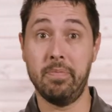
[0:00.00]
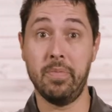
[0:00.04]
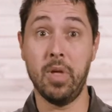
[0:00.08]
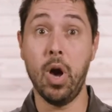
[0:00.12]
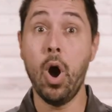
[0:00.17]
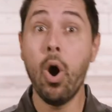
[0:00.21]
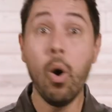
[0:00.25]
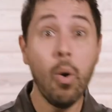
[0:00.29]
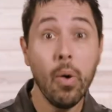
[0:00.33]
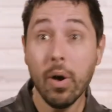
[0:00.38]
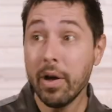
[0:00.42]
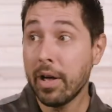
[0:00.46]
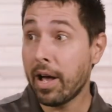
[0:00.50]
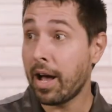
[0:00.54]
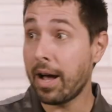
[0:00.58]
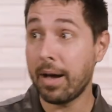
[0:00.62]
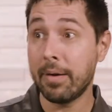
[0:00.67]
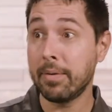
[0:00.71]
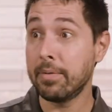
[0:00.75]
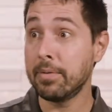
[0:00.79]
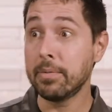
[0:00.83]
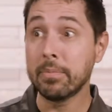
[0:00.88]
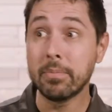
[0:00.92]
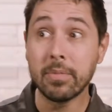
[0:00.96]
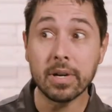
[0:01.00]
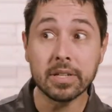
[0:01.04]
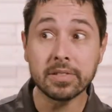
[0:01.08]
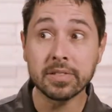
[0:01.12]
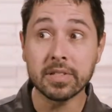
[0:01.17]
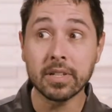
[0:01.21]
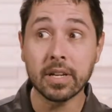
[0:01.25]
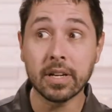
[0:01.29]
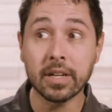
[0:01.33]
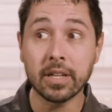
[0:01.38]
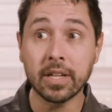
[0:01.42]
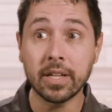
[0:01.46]
no, it
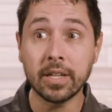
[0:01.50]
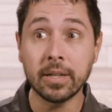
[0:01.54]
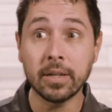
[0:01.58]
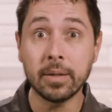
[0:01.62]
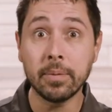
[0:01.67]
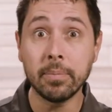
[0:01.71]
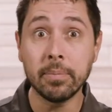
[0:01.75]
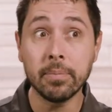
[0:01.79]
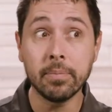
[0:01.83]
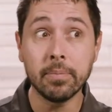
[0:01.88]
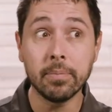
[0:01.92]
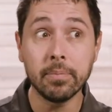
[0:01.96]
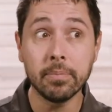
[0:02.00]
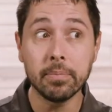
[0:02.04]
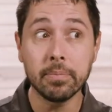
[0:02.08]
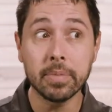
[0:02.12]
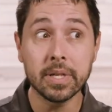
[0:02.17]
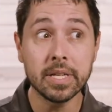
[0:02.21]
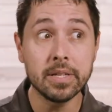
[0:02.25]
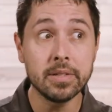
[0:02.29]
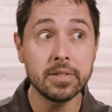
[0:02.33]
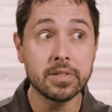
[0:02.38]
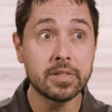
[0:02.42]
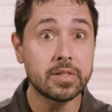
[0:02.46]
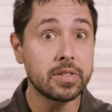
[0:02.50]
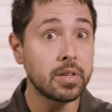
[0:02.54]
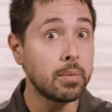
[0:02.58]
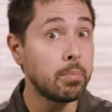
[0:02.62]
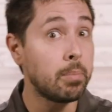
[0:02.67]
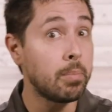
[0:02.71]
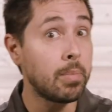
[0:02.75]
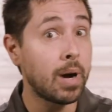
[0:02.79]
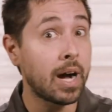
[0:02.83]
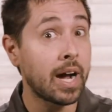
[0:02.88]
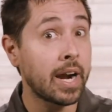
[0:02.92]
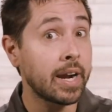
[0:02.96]
must have been
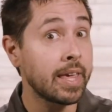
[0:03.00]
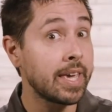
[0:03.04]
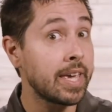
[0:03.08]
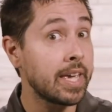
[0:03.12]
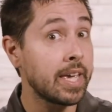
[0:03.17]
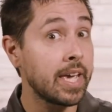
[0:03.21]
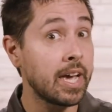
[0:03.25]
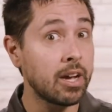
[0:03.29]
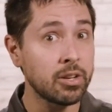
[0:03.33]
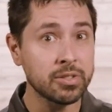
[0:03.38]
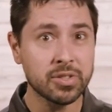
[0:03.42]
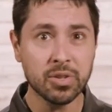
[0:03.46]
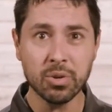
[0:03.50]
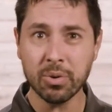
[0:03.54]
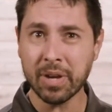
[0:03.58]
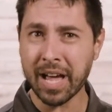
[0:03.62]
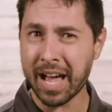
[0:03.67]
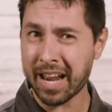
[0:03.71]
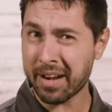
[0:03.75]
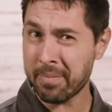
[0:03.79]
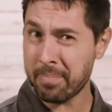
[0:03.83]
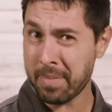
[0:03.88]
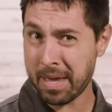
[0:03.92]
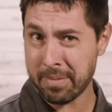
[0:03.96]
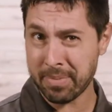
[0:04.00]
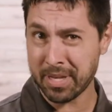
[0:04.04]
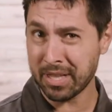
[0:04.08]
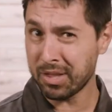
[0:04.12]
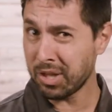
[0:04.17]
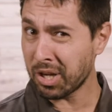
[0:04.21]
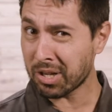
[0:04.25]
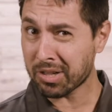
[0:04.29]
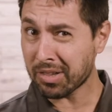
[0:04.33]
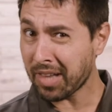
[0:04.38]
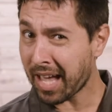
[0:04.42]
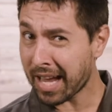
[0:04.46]
somebody else who kind of maybe
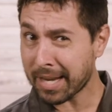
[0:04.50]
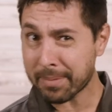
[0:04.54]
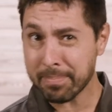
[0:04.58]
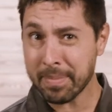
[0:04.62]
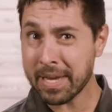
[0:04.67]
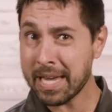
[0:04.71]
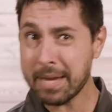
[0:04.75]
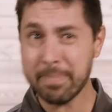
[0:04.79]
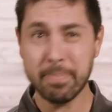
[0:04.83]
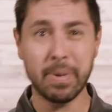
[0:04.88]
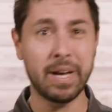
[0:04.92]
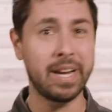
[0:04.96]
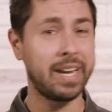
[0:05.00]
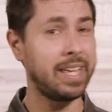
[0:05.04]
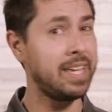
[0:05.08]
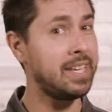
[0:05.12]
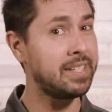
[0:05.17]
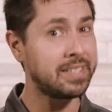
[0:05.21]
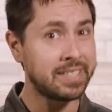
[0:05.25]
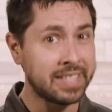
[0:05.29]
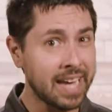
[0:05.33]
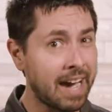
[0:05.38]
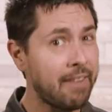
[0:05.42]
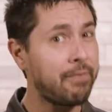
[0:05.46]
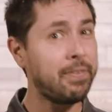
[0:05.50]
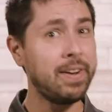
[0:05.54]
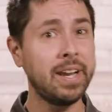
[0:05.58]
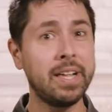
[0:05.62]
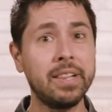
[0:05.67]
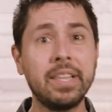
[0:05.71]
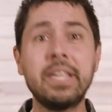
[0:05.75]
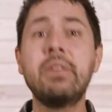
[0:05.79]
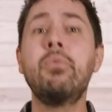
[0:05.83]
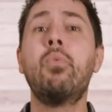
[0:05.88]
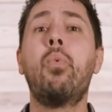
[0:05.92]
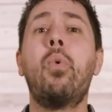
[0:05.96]
looked like me, but it
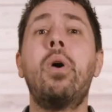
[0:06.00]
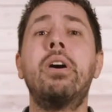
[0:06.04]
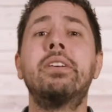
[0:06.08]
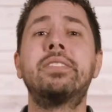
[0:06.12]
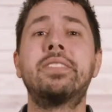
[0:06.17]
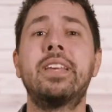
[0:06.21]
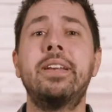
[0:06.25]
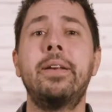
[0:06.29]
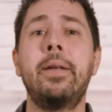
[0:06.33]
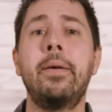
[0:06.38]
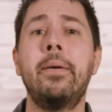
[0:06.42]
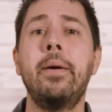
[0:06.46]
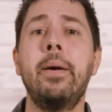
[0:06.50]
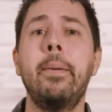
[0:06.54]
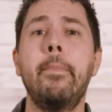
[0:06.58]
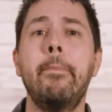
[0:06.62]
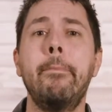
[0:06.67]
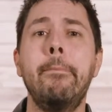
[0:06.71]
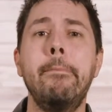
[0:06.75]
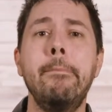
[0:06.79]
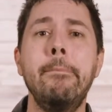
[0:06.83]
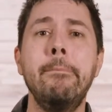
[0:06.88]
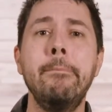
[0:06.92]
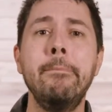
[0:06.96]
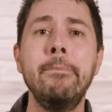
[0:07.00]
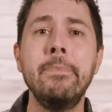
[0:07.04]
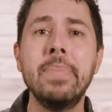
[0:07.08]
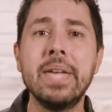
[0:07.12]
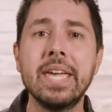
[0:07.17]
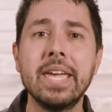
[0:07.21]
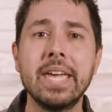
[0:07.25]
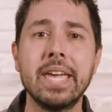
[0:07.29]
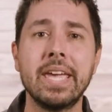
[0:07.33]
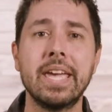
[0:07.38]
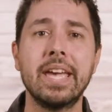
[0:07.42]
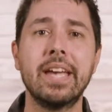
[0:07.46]
definitely wasn't
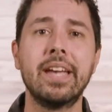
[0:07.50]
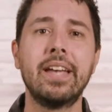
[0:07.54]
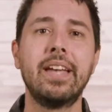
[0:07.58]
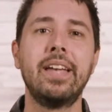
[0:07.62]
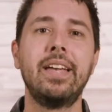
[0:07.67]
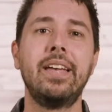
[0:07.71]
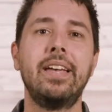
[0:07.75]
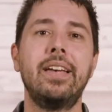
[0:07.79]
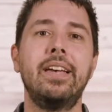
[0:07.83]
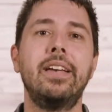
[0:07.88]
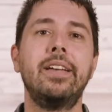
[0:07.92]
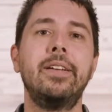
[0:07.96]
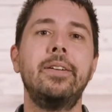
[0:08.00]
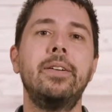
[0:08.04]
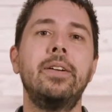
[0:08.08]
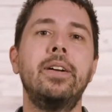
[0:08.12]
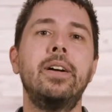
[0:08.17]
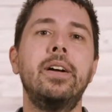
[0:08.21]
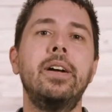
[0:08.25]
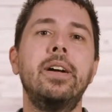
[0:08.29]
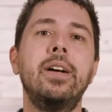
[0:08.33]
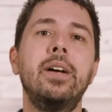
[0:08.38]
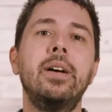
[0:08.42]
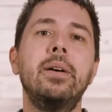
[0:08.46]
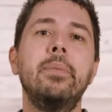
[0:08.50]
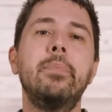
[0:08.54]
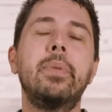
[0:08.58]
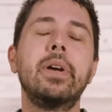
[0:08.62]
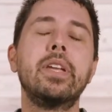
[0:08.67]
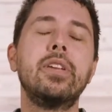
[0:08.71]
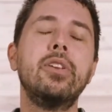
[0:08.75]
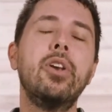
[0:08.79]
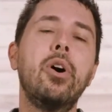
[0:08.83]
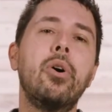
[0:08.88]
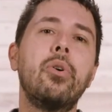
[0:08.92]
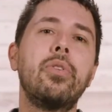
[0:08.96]
me.
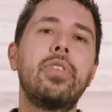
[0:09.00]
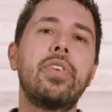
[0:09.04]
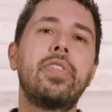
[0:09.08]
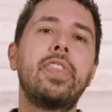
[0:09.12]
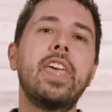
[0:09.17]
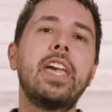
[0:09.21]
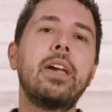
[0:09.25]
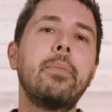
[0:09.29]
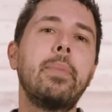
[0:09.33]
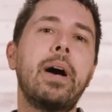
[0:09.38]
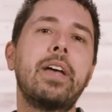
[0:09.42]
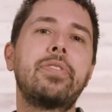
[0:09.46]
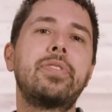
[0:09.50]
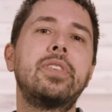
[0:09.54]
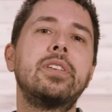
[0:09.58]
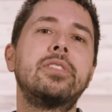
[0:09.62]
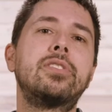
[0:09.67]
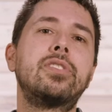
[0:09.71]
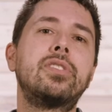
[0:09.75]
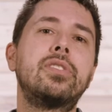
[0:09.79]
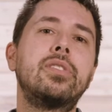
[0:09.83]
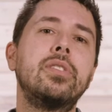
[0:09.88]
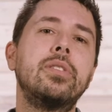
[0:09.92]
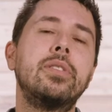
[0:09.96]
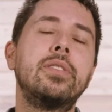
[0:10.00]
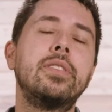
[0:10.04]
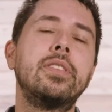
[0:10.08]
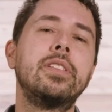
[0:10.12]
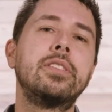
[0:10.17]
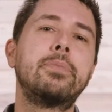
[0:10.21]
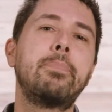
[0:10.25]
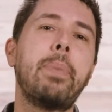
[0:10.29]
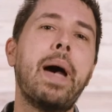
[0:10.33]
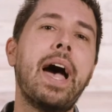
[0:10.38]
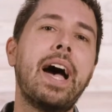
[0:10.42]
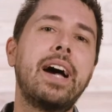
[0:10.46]
But you know, the thing about this
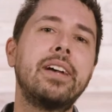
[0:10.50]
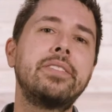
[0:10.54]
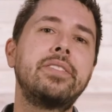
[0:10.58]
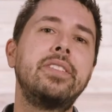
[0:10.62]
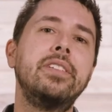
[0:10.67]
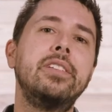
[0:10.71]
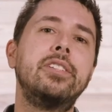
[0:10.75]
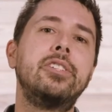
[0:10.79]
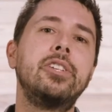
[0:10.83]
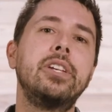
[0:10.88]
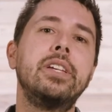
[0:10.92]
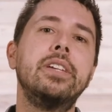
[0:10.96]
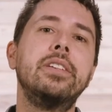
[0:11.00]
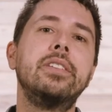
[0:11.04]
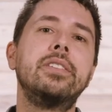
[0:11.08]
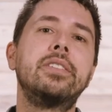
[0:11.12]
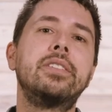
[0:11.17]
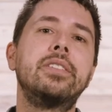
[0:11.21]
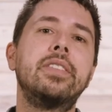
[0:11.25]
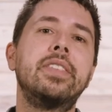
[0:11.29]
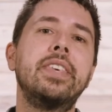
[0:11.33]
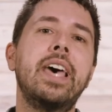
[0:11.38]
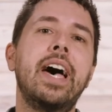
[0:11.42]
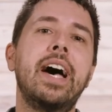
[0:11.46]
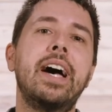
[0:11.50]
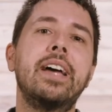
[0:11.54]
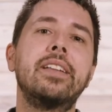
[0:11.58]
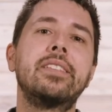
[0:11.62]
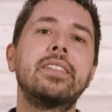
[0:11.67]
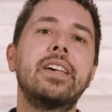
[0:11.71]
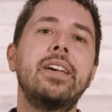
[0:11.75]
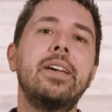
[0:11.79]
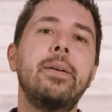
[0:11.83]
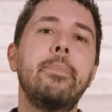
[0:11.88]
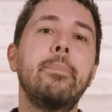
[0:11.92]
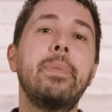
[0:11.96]
passage is that
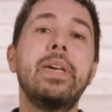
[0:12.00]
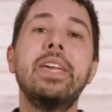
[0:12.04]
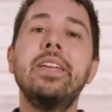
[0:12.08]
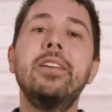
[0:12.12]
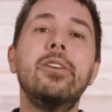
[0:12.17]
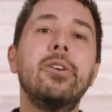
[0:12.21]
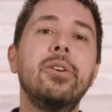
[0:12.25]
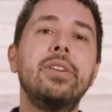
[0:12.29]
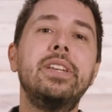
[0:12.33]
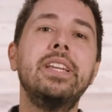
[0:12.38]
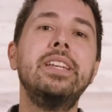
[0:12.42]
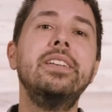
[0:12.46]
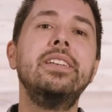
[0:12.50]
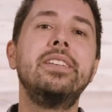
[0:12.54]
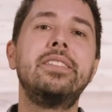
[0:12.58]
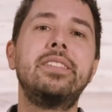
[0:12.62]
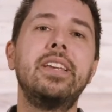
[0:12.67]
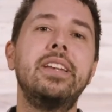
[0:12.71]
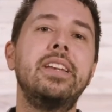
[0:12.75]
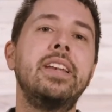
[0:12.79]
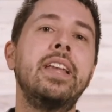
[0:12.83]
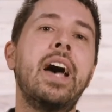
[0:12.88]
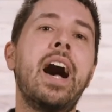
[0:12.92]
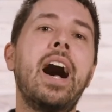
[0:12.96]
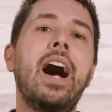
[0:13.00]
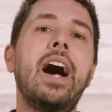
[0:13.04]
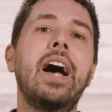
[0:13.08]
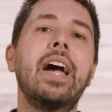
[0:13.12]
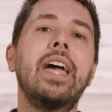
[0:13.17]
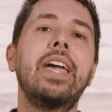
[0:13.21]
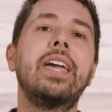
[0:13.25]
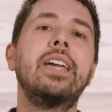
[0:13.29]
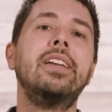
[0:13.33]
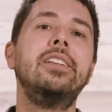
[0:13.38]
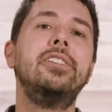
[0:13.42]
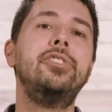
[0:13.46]
Peter didn't
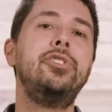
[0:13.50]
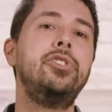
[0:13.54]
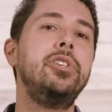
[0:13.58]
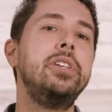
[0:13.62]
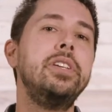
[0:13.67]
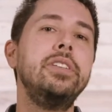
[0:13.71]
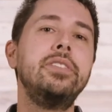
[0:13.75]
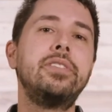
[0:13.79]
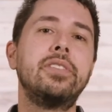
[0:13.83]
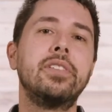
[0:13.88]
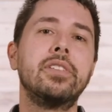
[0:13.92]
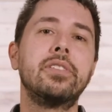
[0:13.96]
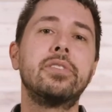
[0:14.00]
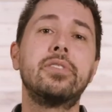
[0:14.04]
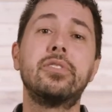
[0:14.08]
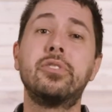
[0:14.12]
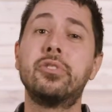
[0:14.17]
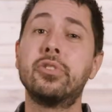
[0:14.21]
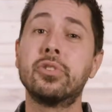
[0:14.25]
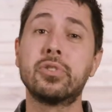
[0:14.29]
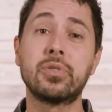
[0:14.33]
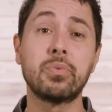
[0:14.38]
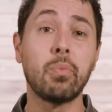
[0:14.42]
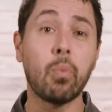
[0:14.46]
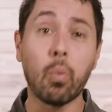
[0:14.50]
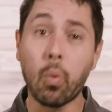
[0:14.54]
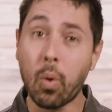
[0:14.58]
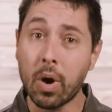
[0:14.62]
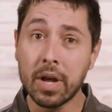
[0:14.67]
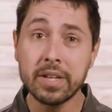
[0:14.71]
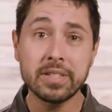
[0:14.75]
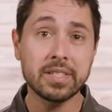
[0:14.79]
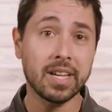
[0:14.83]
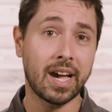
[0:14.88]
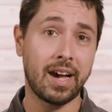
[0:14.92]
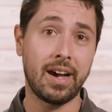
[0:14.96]
deny Jesus just
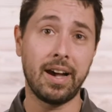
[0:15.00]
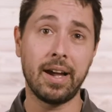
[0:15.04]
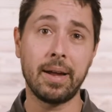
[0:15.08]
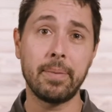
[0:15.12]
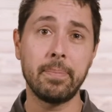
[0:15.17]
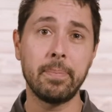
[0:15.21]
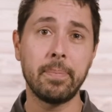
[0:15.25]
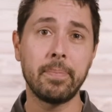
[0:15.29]
one time.